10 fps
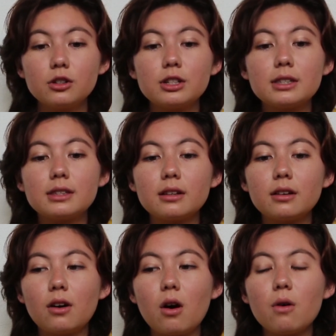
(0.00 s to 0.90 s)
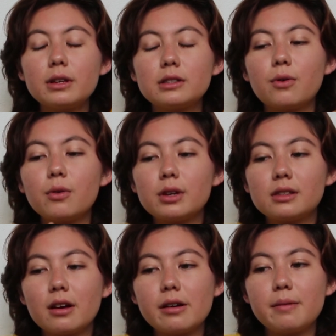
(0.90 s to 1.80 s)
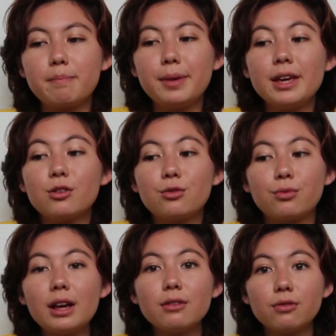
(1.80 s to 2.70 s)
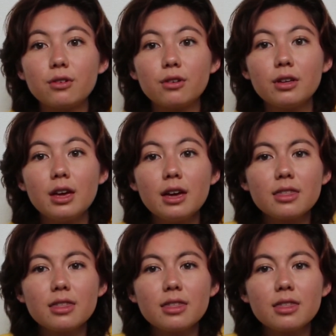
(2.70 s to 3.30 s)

just always focus on being grateful,